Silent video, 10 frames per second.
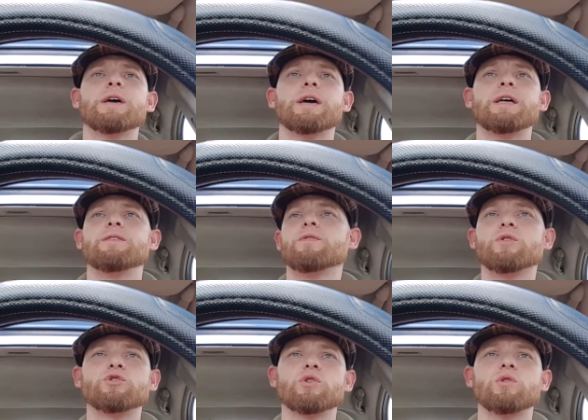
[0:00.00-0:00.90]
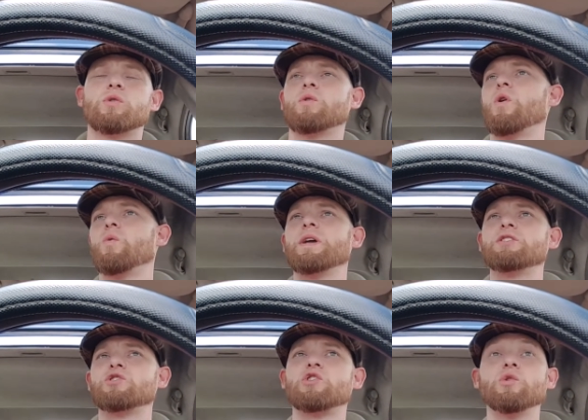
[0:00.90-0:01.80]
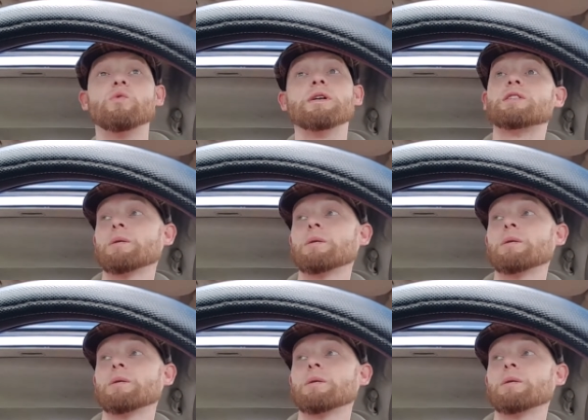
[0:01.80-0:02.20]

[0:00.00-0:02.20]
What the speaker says: And there's always 2 and